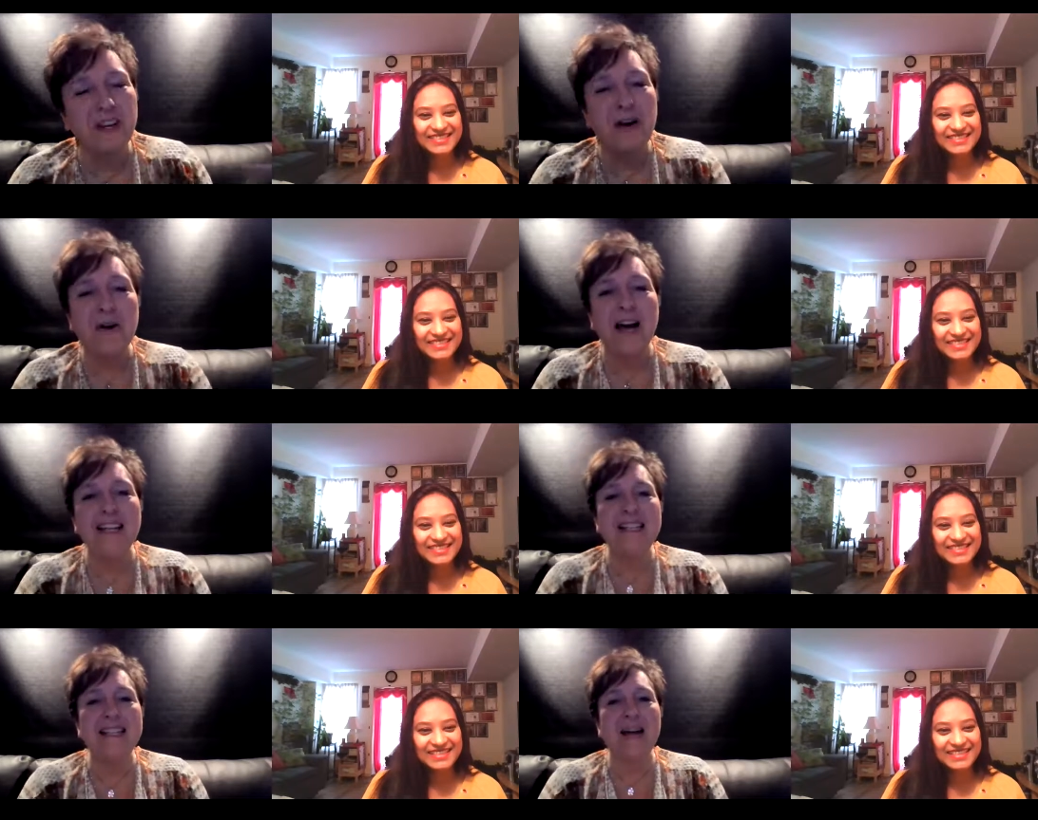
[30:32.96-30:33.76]
Speaker 1: you know,
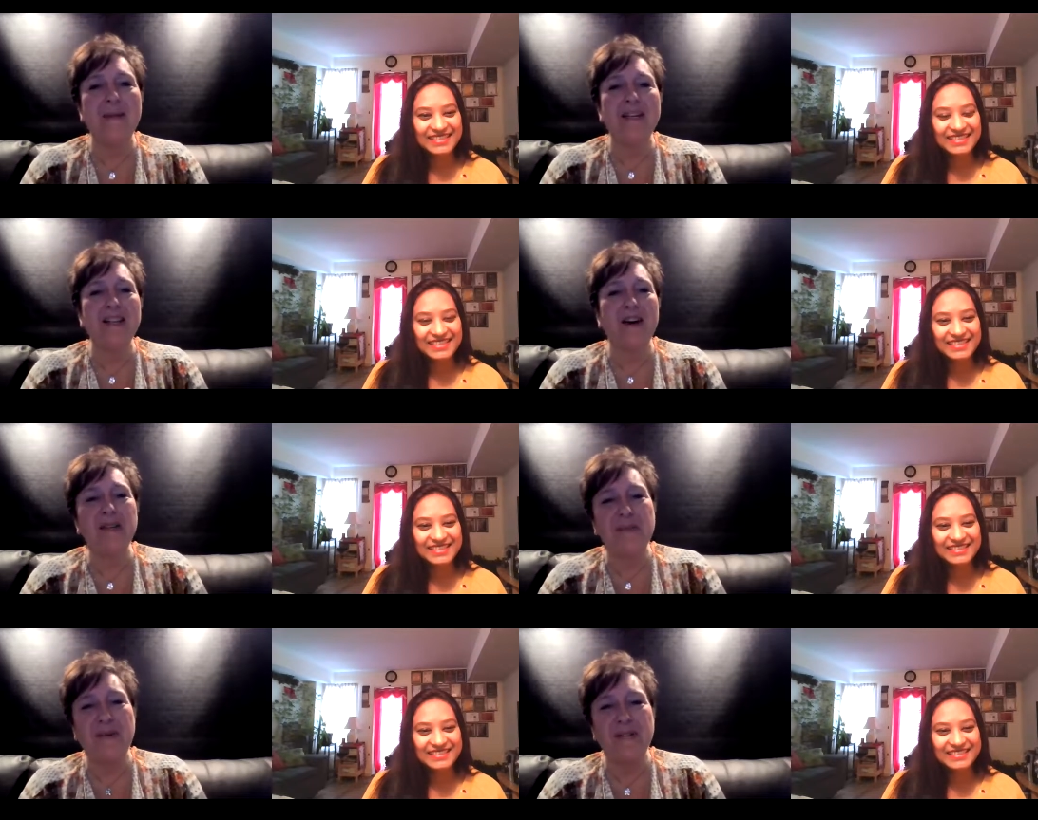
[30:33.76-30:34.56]
God's timing is
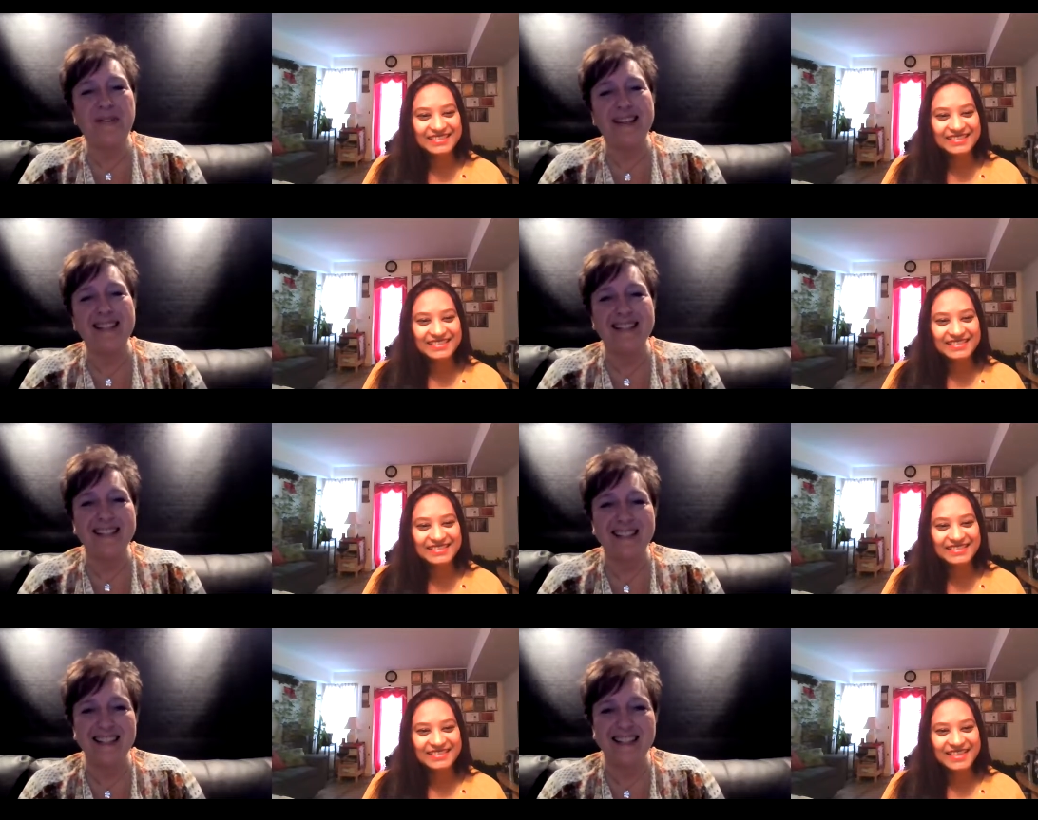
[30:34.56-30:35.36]
always perfect.
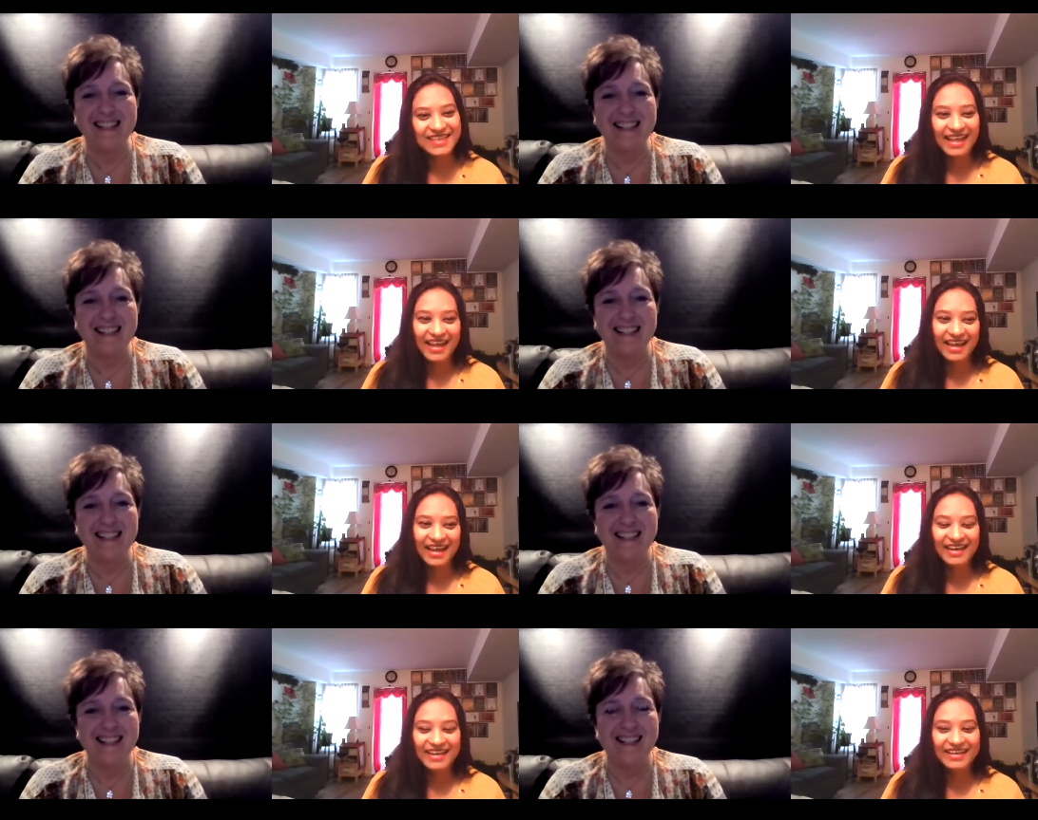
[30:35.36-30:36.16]

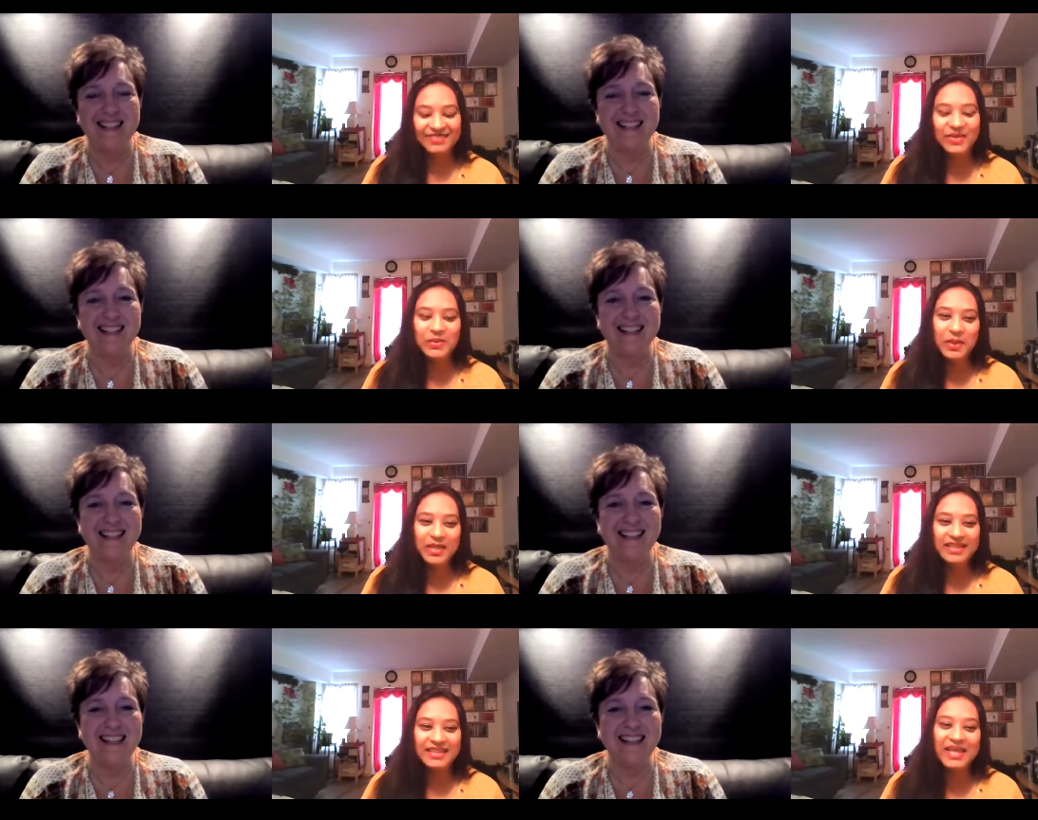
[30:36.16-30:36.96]
Speaker 2: Yeah, we
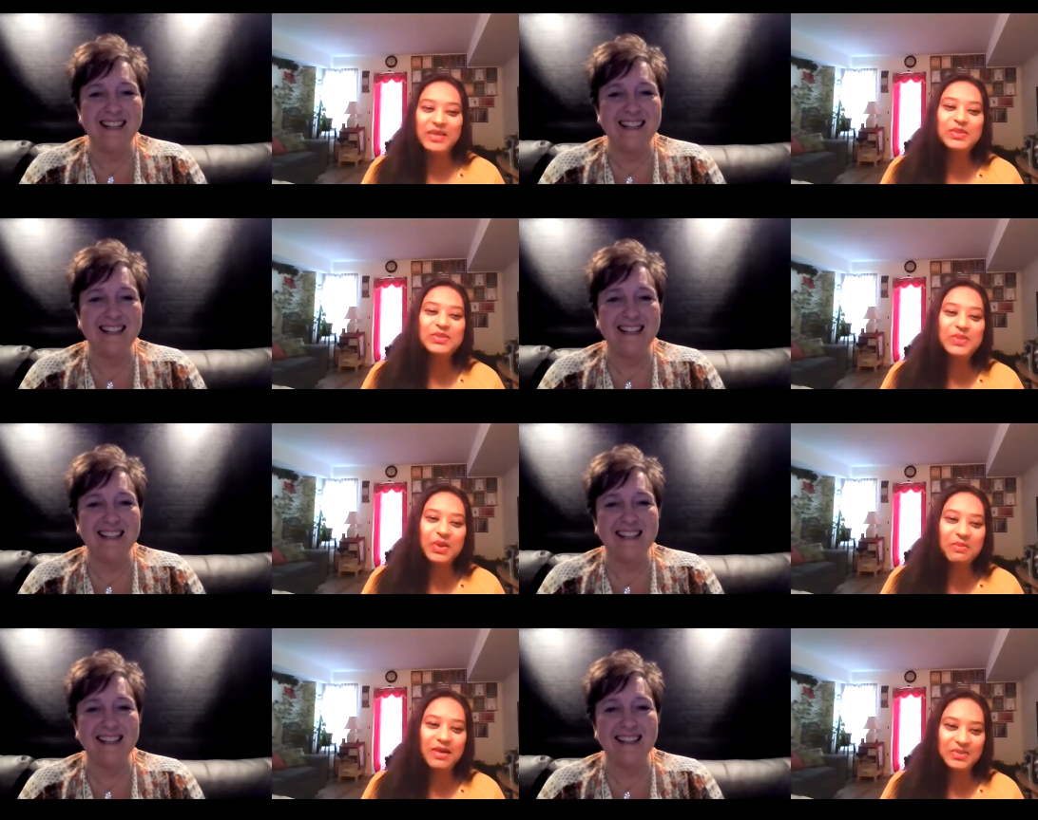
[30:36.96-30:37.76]
will. Thank you
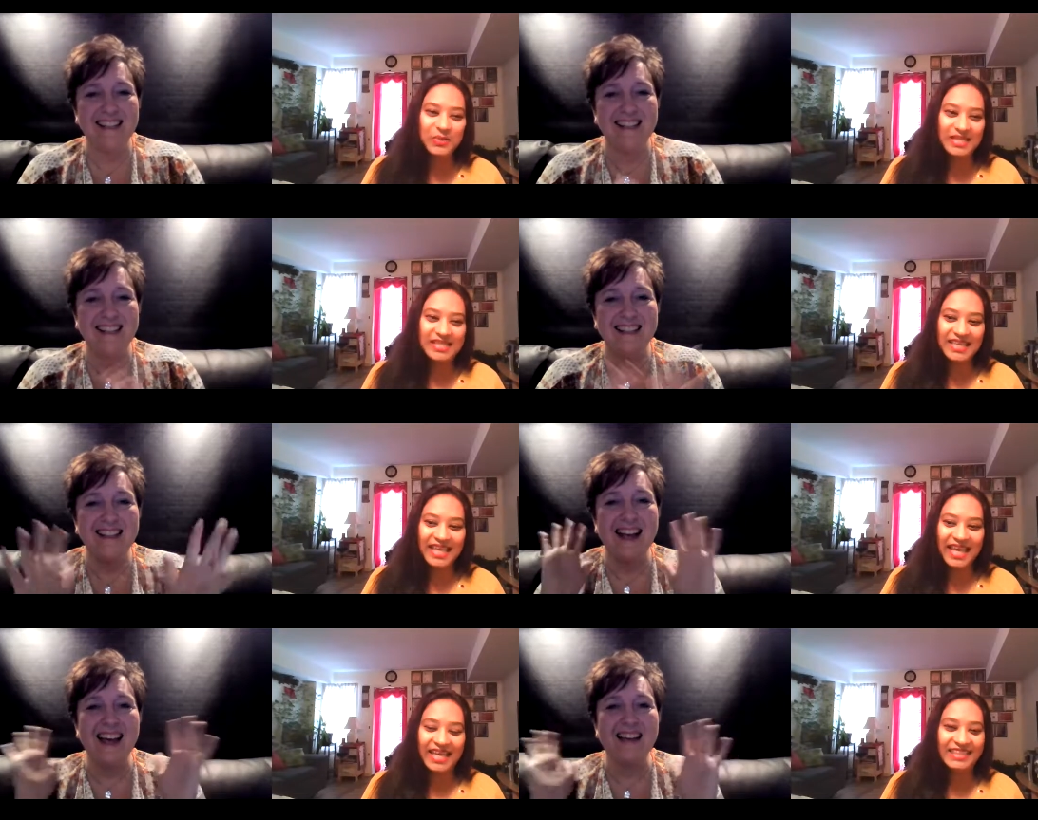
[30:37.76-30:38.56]
so much once
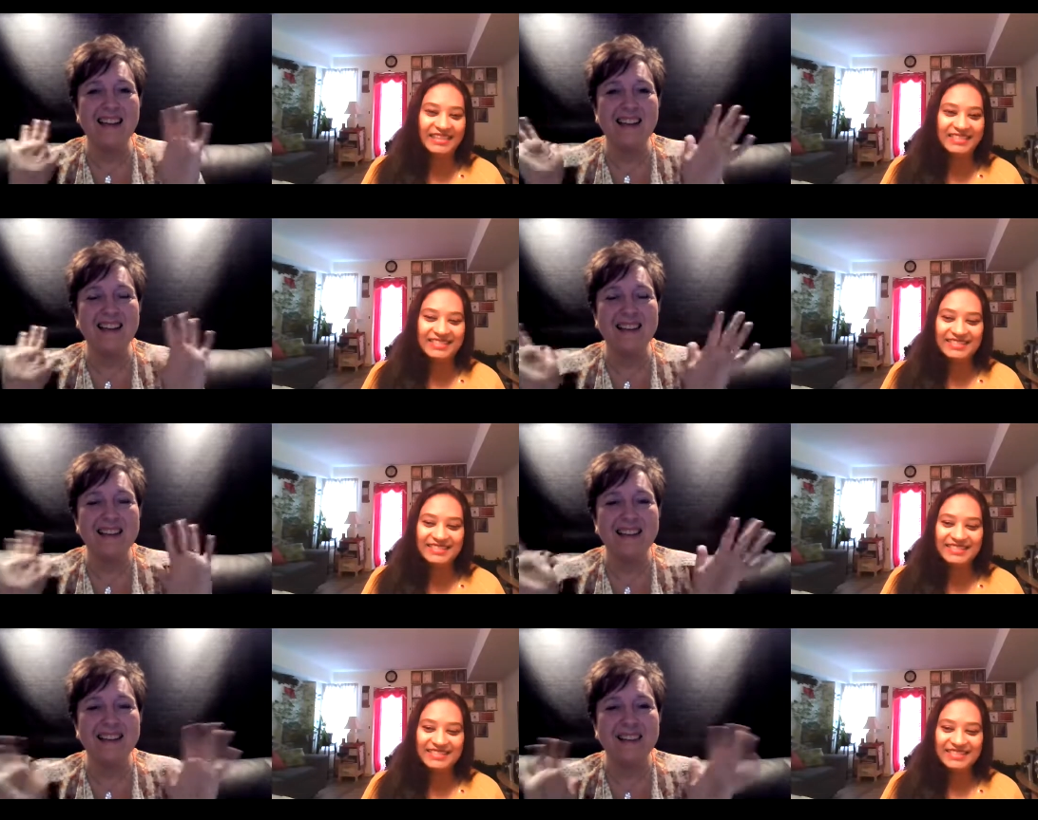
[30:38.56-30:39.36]
again.
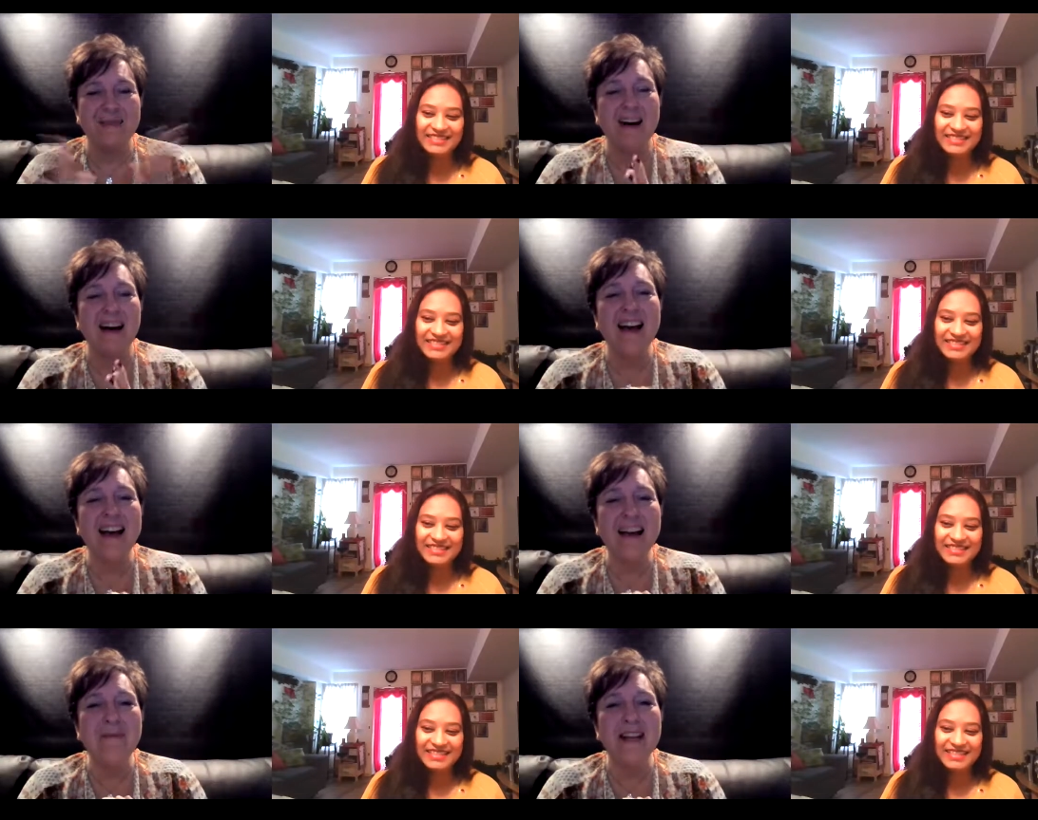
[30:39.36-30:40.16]
Bye.
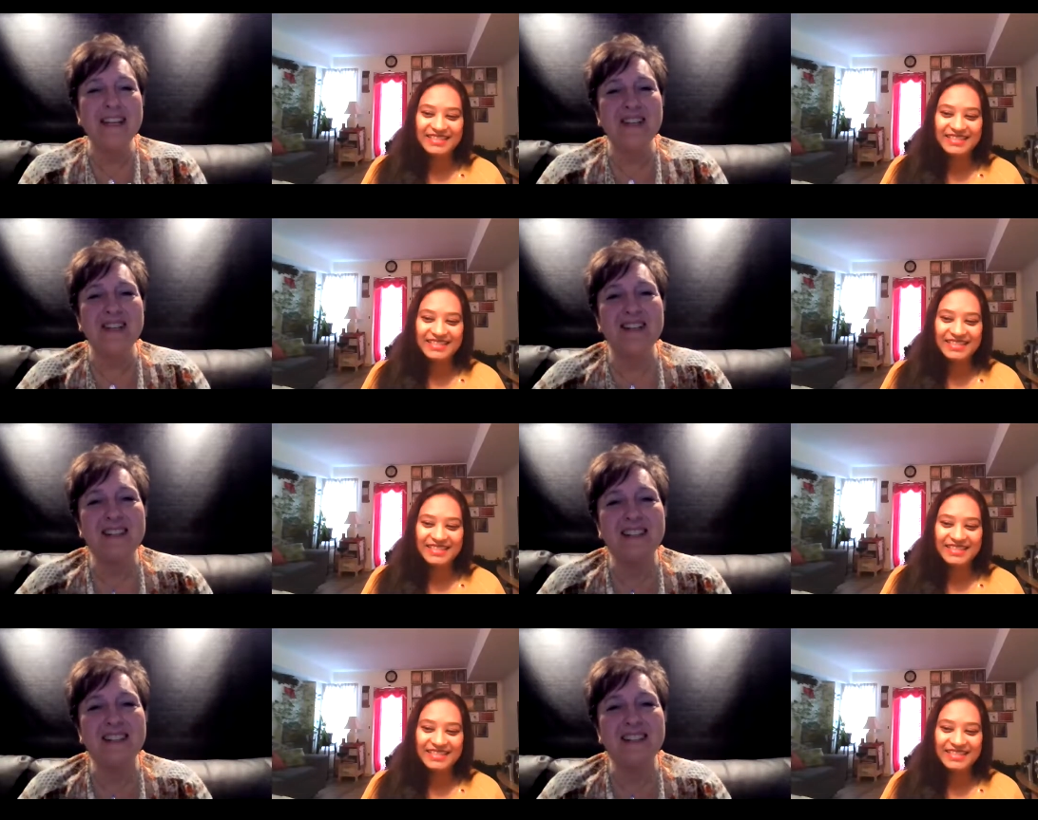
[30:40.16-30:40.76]
God
Speaker 1: bless you.